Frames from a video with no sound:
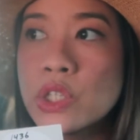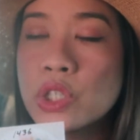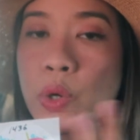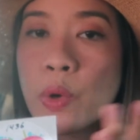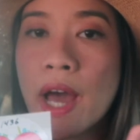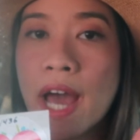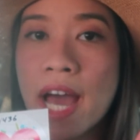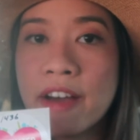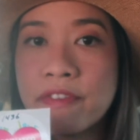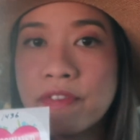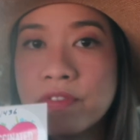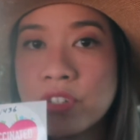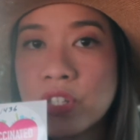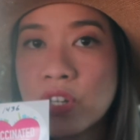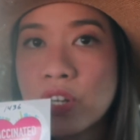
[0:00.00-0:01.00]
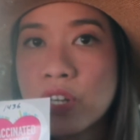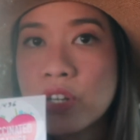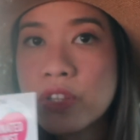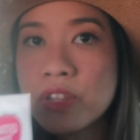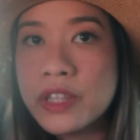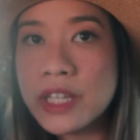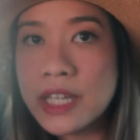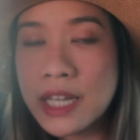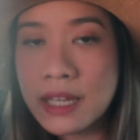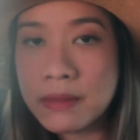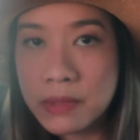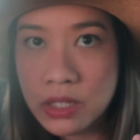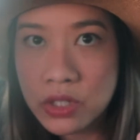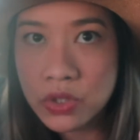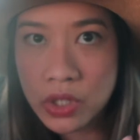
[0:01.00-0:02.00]
So after the
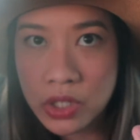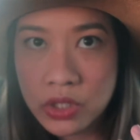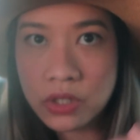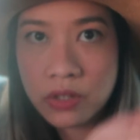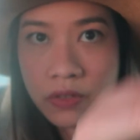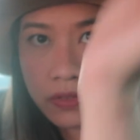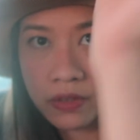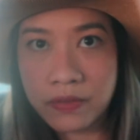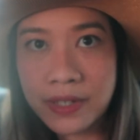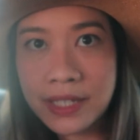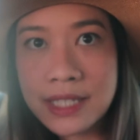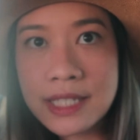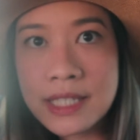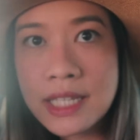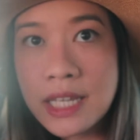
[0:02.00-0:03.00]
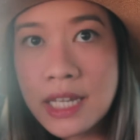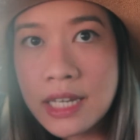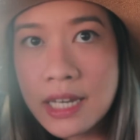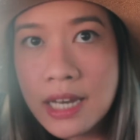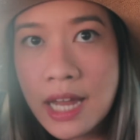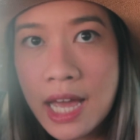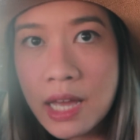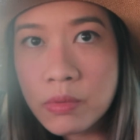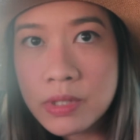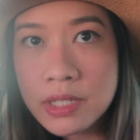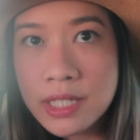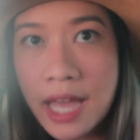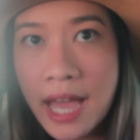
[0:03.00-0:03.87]
administration of the vaccine, I was